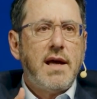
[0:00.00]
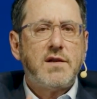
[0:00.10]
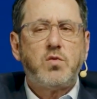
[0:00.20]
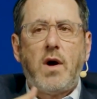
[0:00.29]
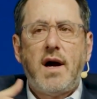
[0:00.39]

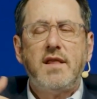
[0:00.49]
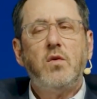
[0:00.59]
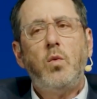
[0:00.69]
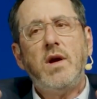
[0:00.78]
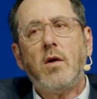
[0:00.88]
It's why
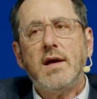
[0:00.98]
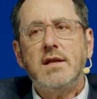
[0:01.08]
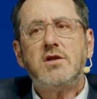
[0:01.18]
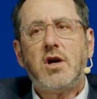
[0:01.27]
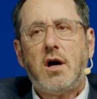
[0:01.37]
that we are
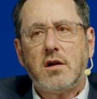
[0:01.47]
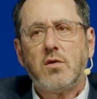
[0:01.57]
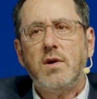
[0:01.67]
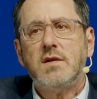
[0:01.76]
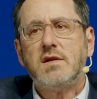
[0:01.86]

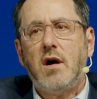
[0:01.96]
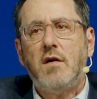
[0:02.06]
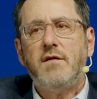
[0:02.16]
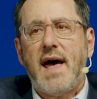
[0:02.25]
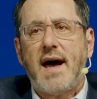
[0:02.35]
intolerant
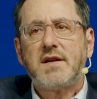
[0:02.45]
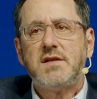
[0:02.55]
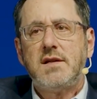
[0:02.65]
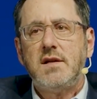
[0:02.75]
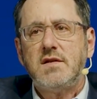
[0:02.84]
of
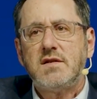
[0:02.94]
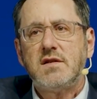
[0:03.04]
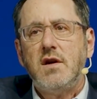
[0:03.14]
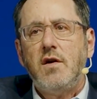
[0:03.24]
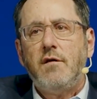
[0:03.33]

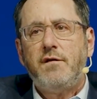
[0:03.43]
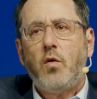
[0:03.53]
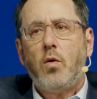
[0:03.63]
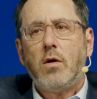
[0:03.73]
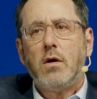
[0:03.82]
accidents
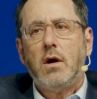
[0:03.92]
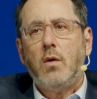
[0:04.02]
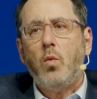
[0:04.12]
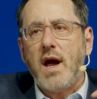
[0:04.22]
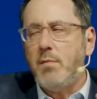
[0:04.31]
for
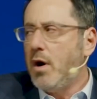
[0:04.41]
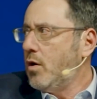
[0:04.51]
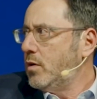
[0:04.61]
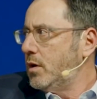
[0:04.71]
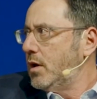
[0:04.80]
a
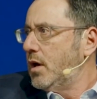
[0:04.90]
Waymo,